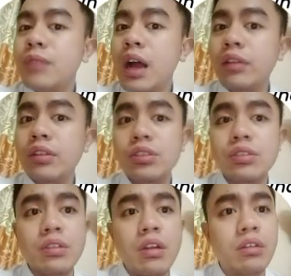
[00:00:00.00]
How did
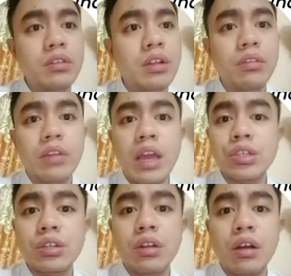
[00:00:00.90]
you know the
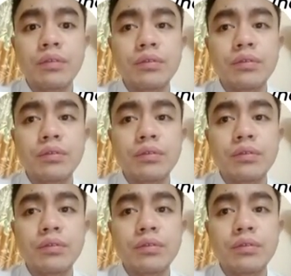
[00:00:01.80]
location of